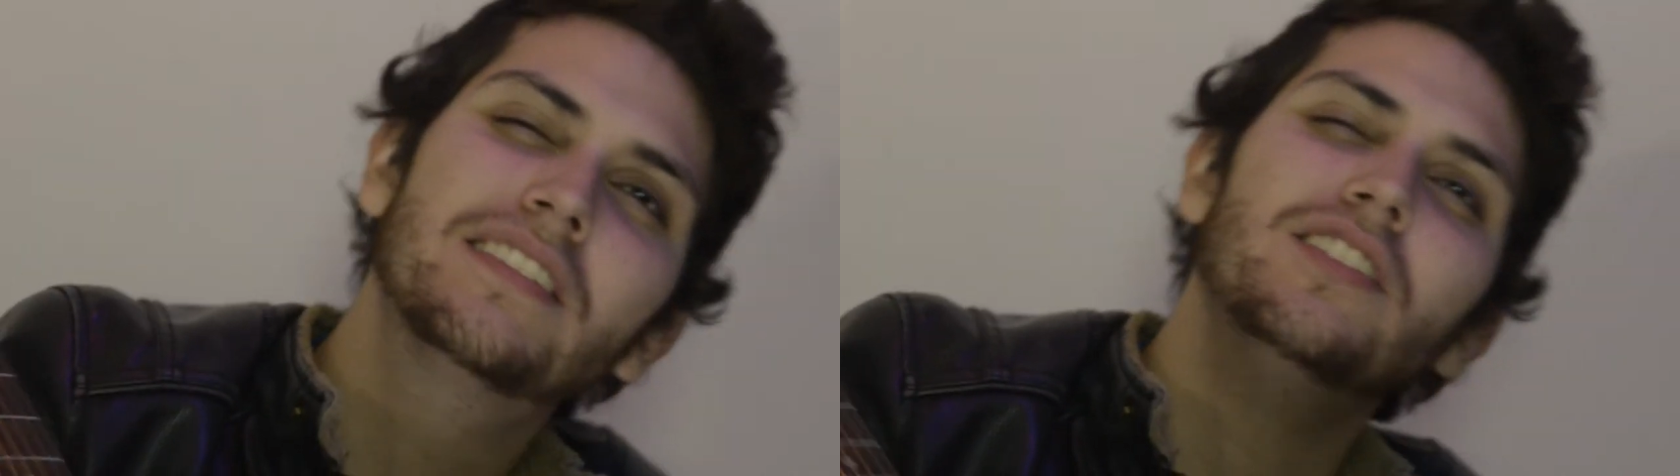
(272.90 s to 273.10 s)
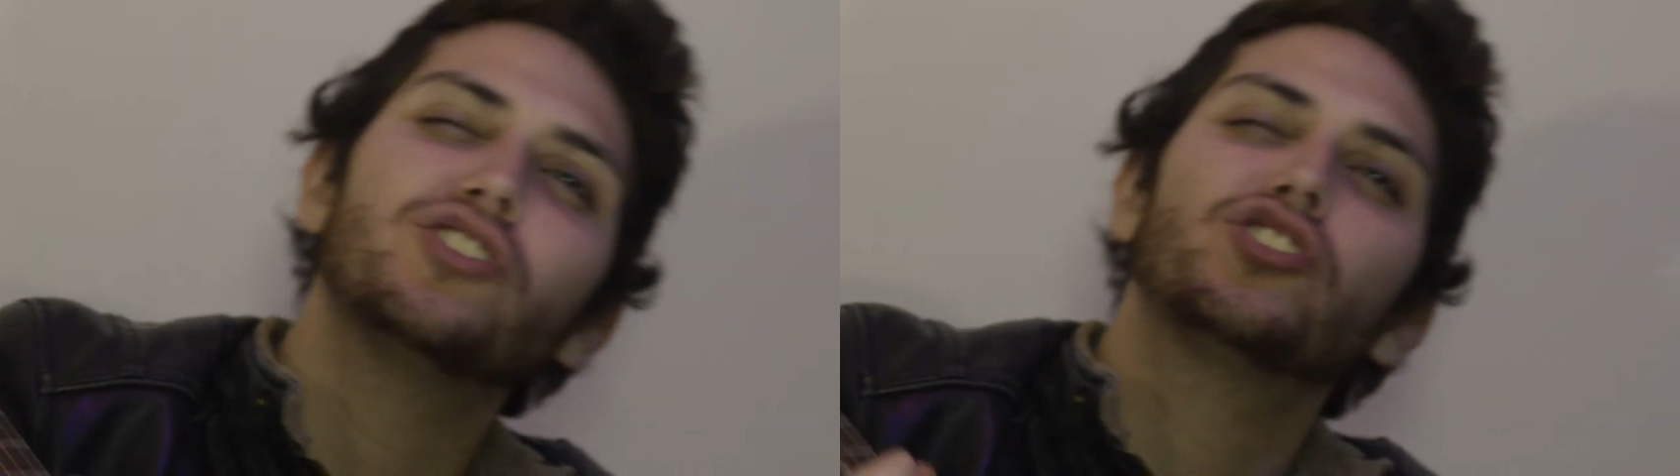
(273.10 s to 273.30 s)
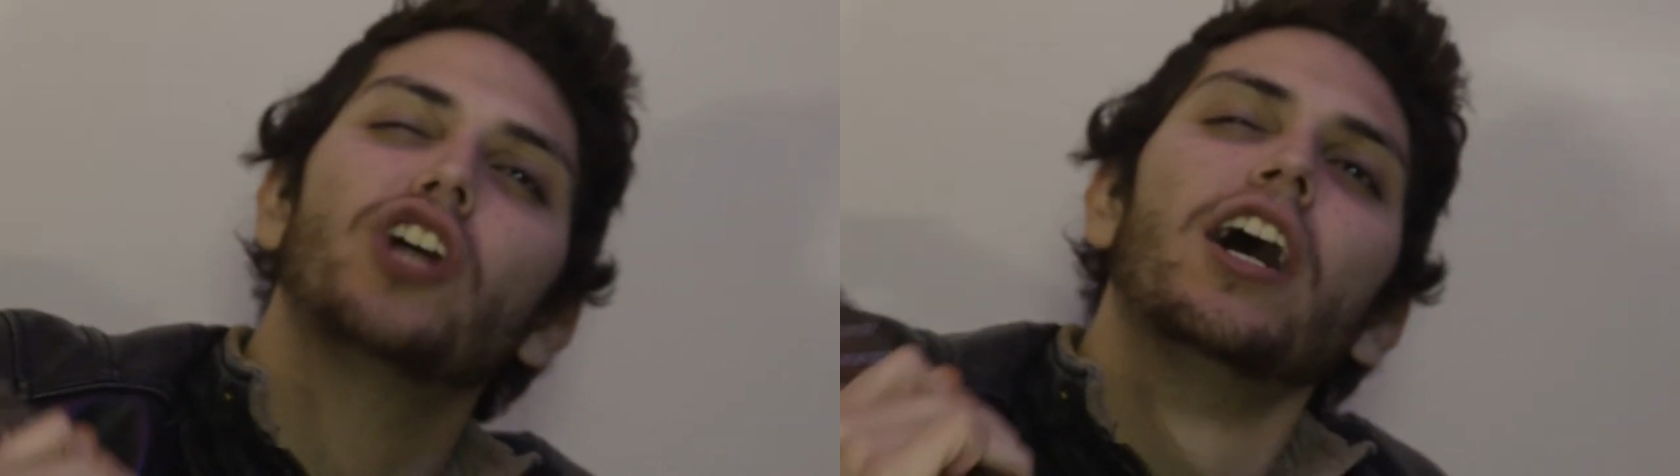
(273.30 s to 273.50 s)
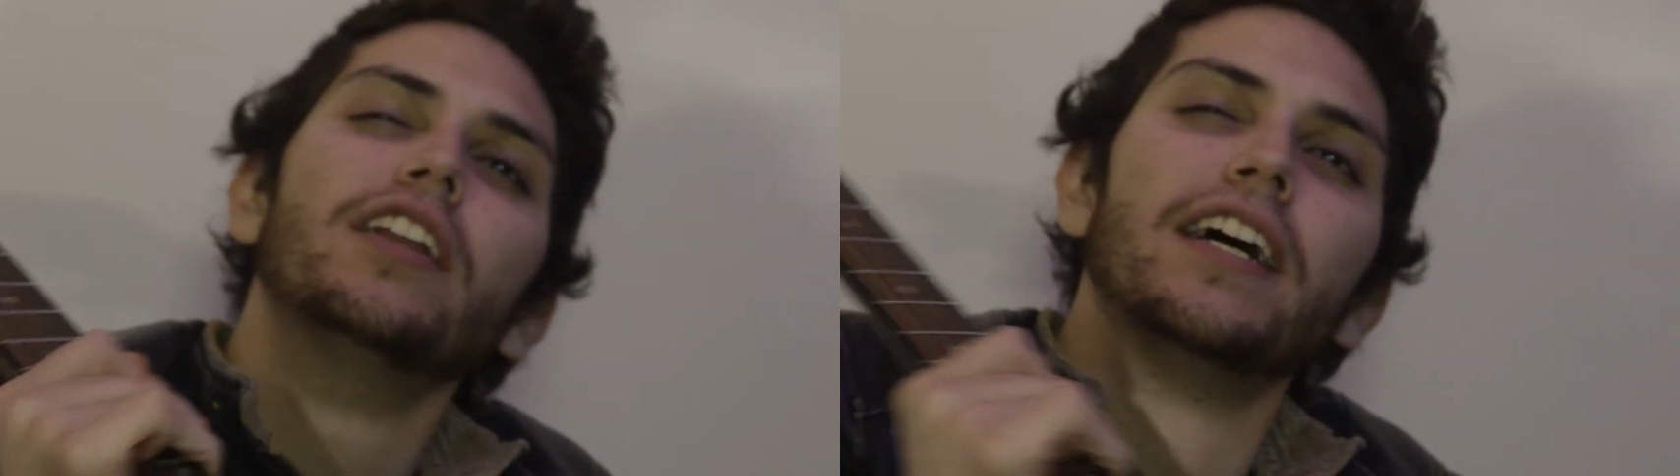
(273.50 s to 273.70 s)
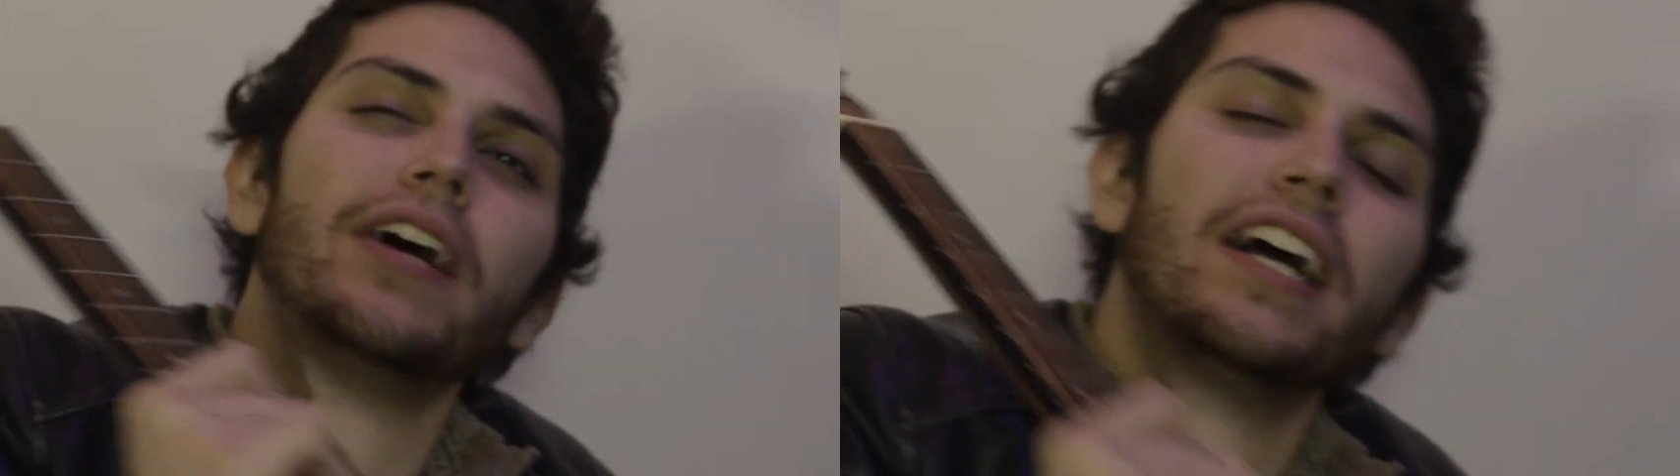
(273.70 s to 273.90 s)
see the
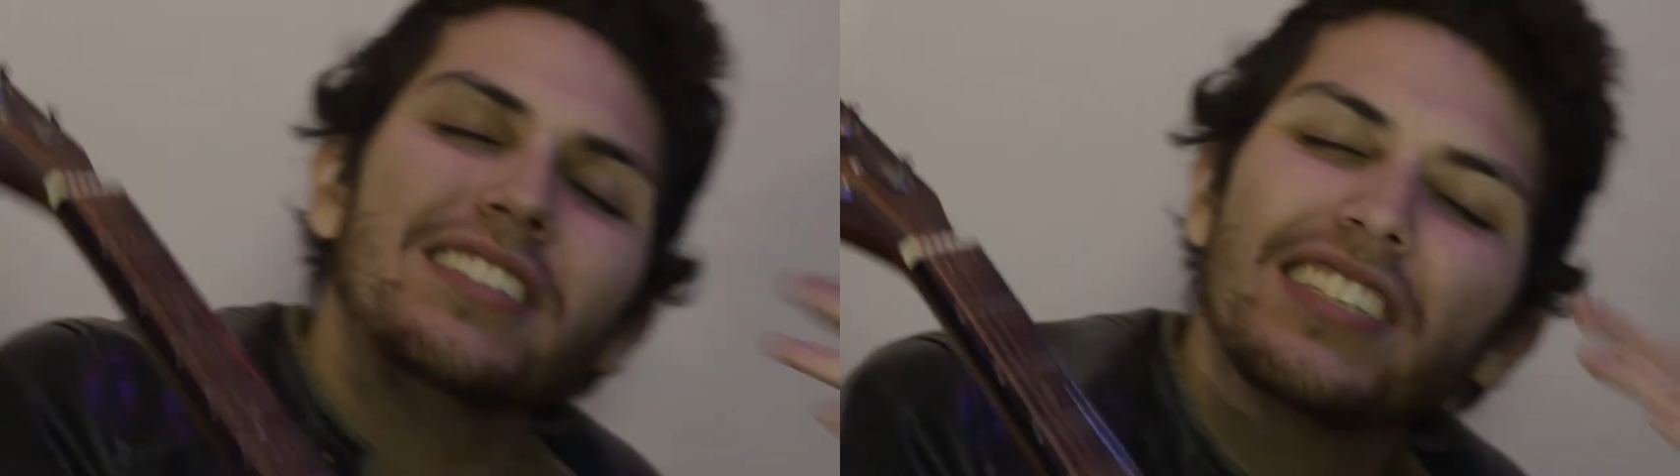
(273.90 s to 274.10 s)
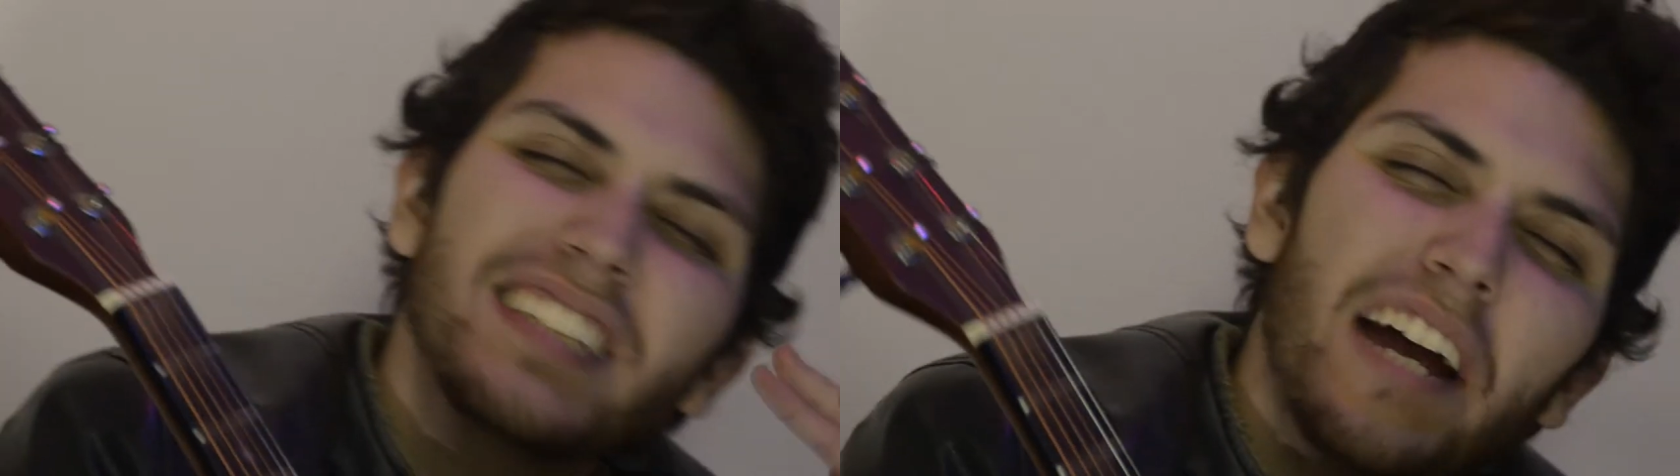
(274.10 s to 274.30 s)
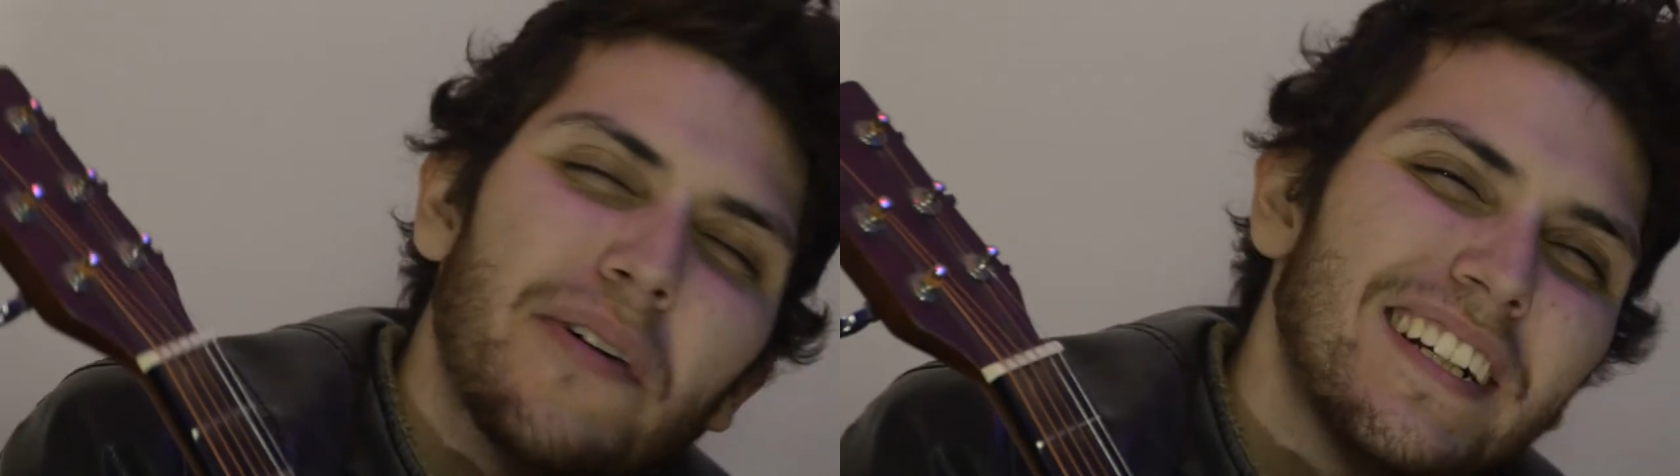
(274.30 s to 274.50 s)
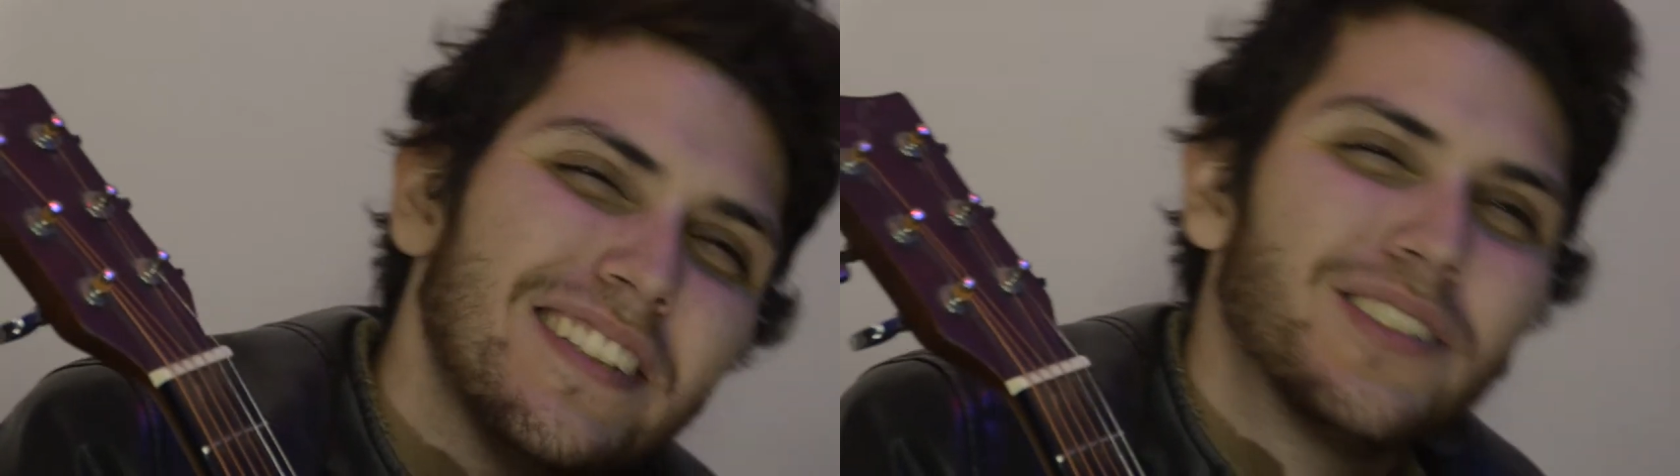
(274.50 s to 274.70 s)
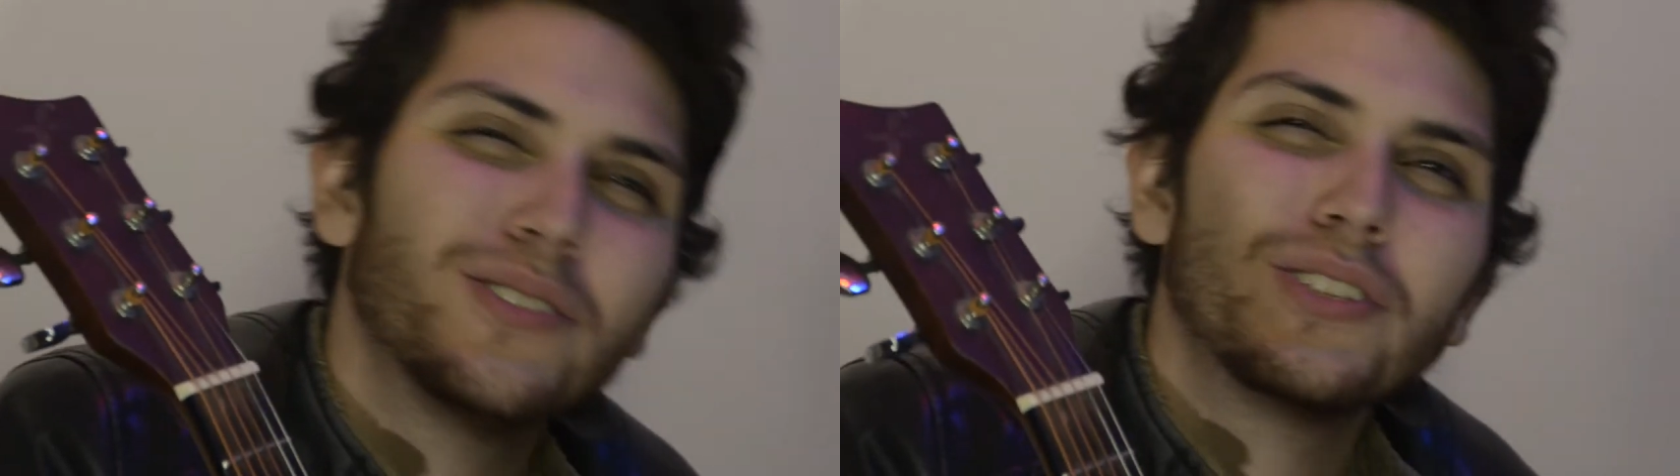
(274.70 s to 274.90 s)
sun, I see
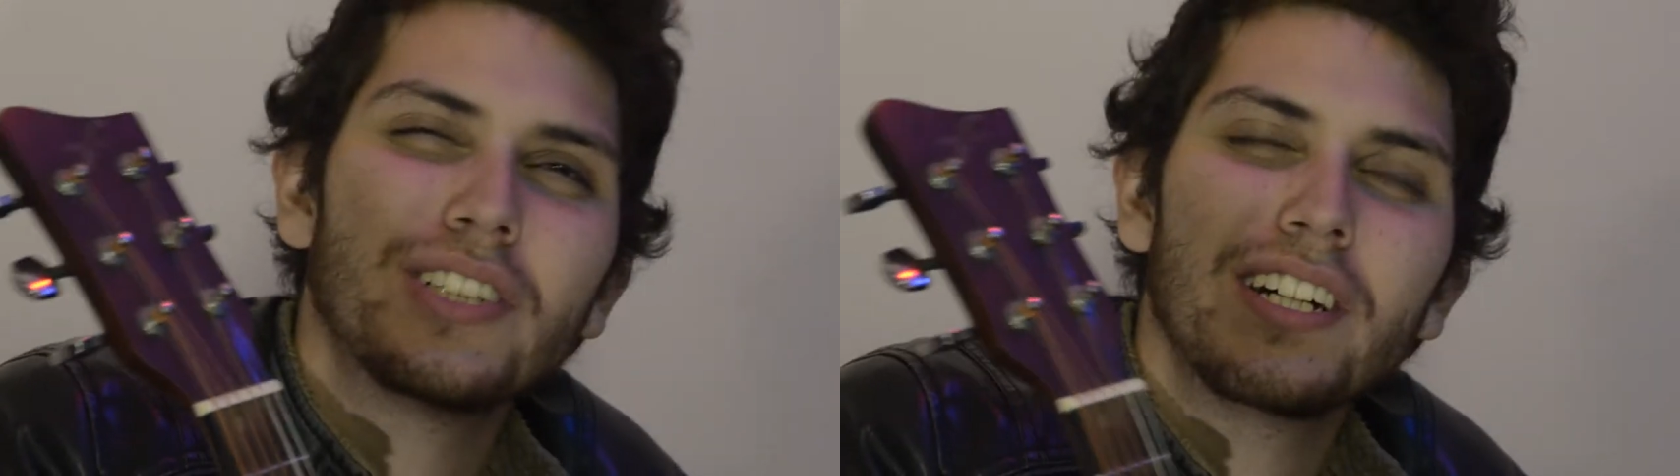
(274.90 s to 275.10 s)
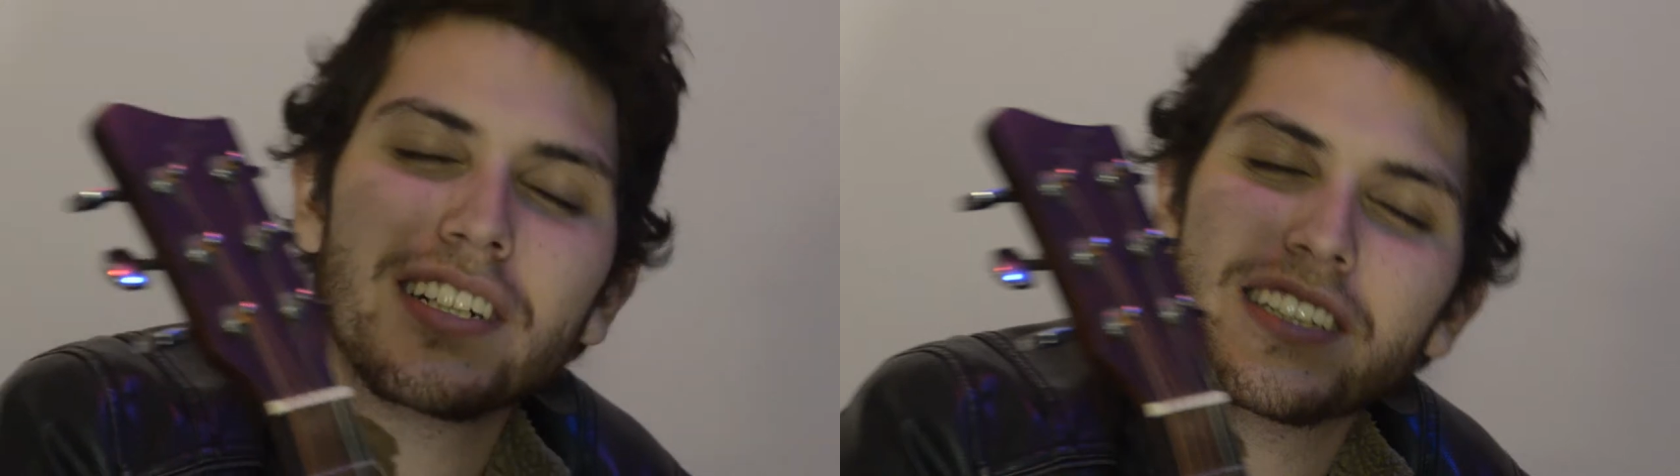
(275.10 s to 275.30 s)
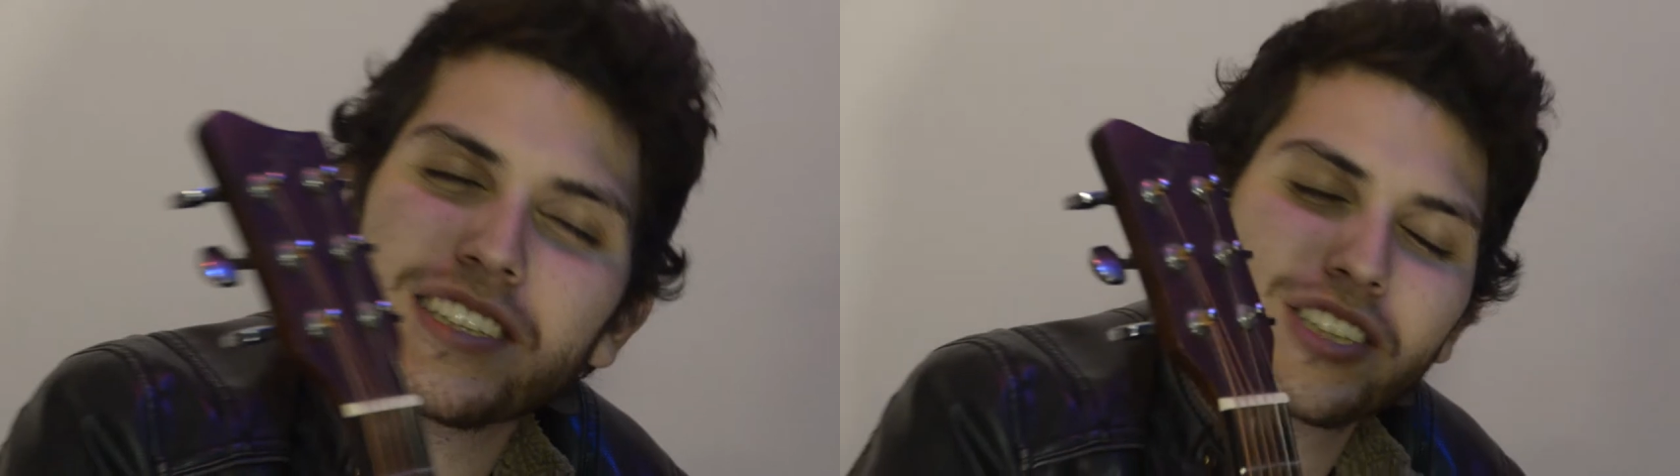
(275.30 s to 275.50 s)
directly into the sun and it